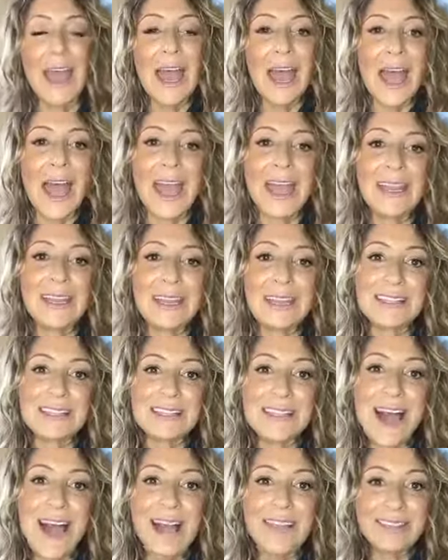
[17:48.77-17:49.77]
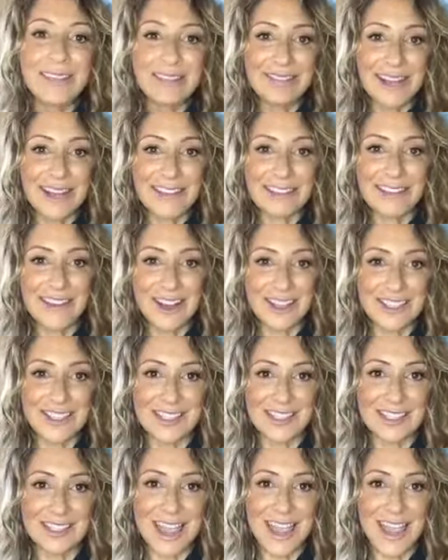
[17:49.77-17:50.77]
and it's not that that's not to
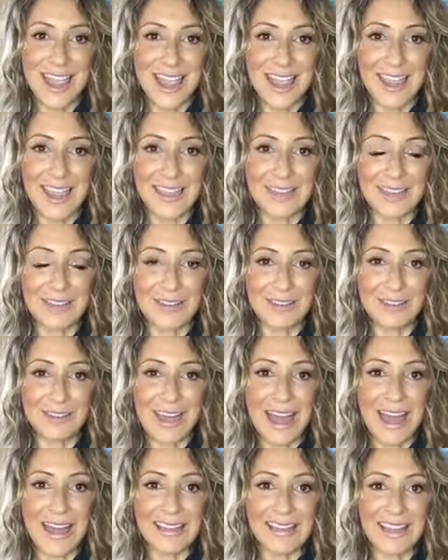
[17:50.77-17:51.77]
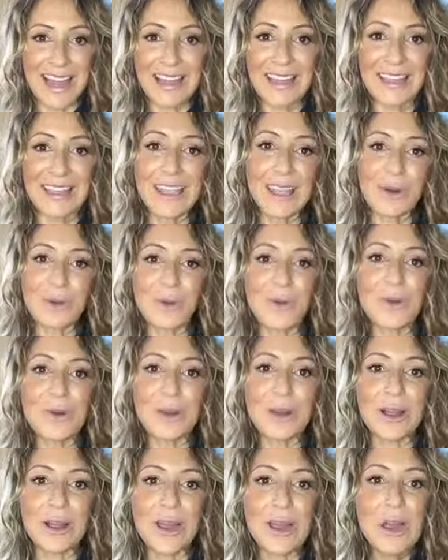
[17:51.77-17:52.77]
say that that can't
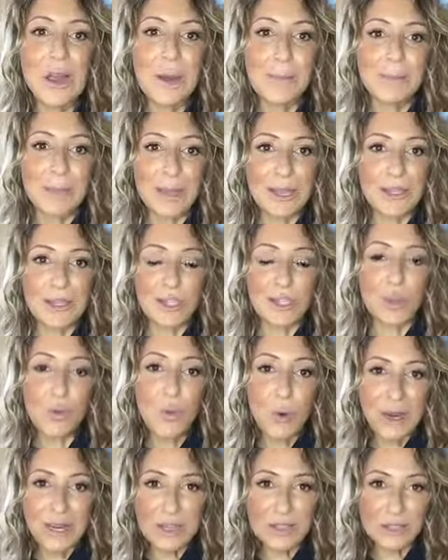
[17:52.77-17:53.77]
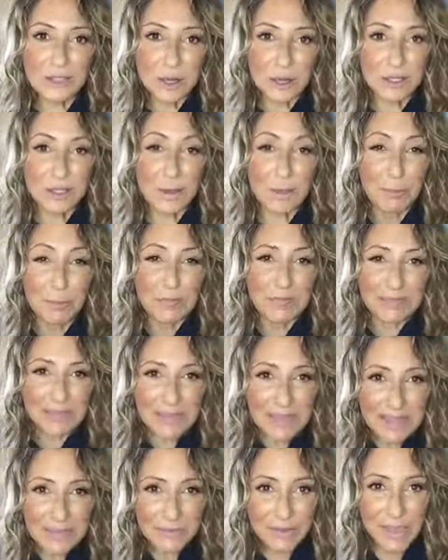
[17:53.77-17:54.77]
work, but you want to start to
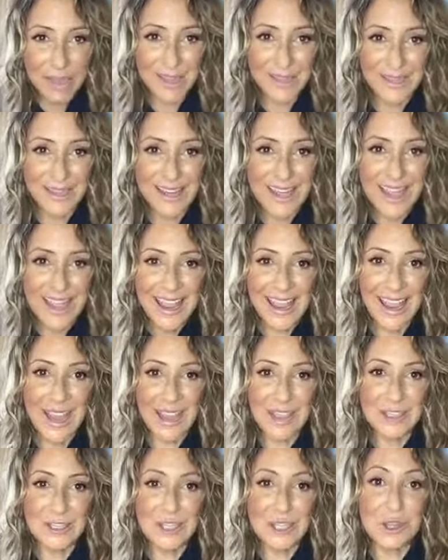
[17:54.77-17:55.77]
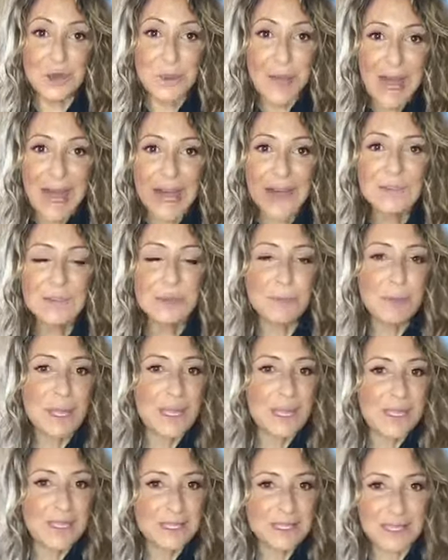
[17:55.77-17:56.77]
believe it. And you have to be
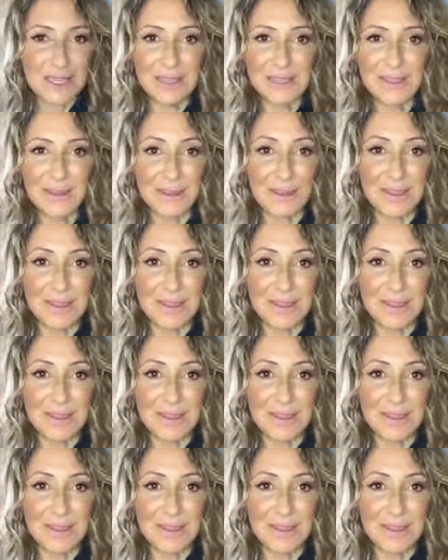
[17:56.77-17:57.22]
consistent with